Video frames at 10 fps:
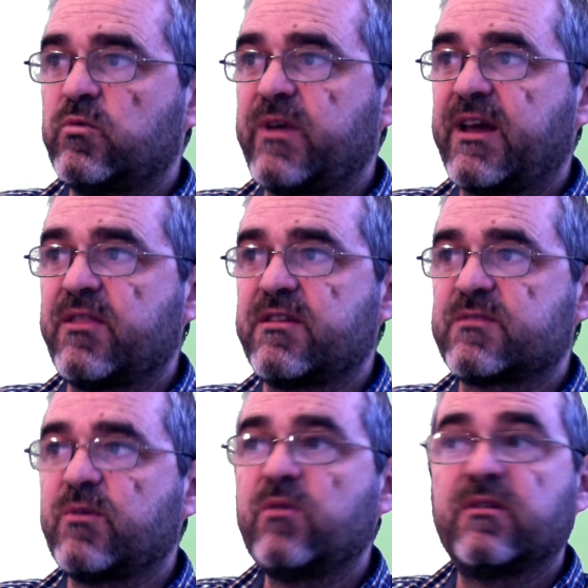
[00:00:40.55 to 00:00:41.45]
We had
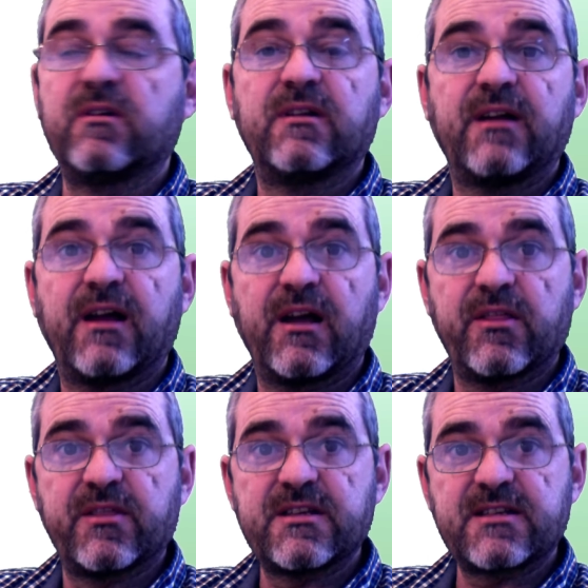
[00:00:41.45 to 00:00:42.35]
this model
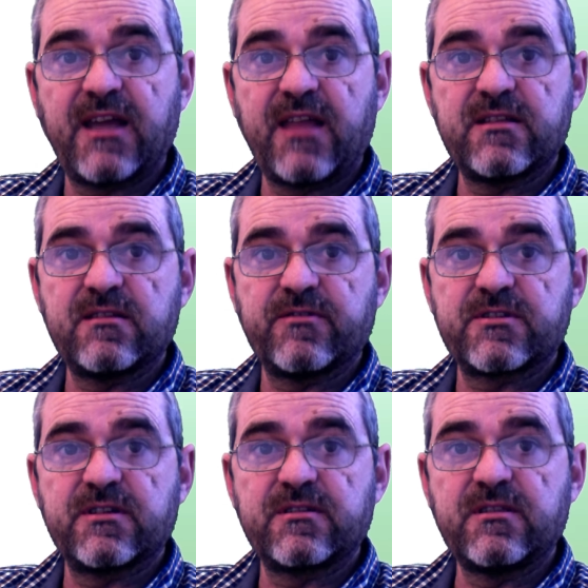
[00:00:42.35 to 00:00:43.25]
and this additive
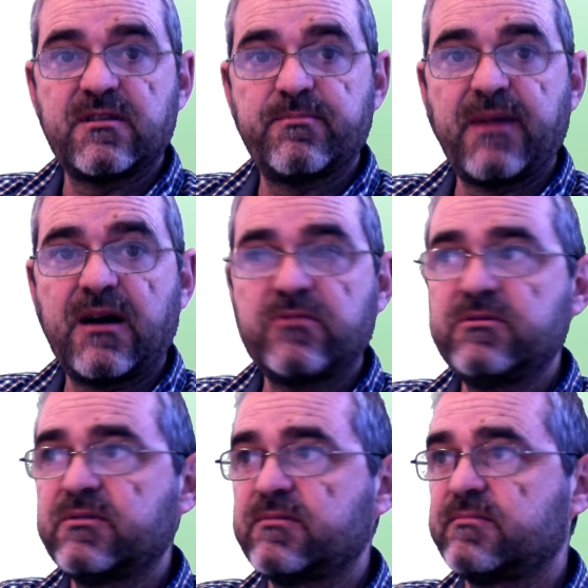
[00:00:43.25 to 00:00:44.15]
uncertainty
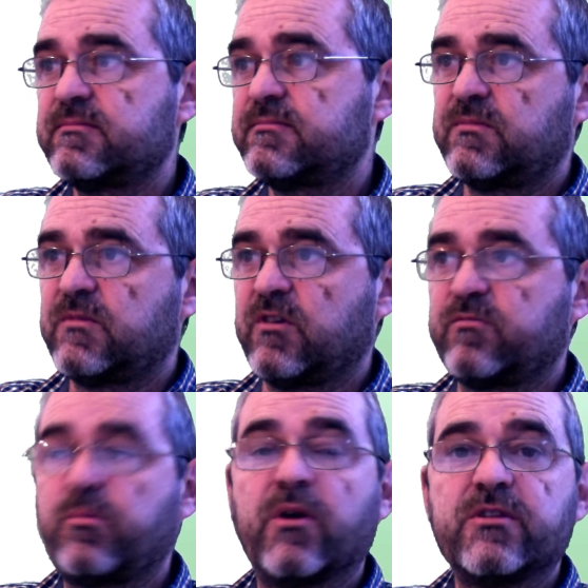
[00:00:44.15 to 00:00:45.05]
bound of
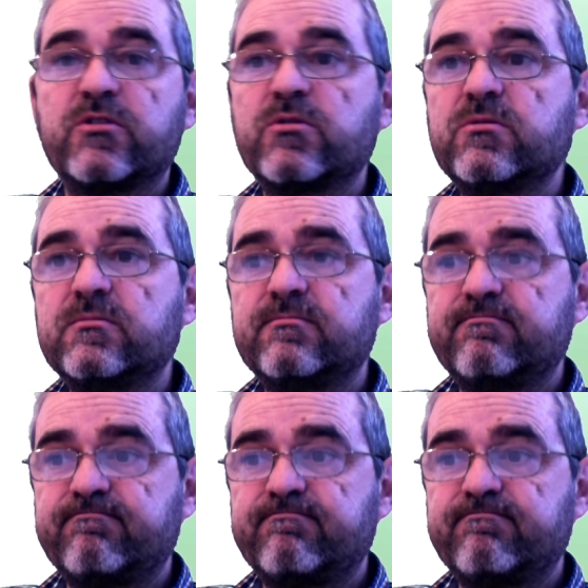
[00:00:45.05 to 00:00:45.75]
0.2.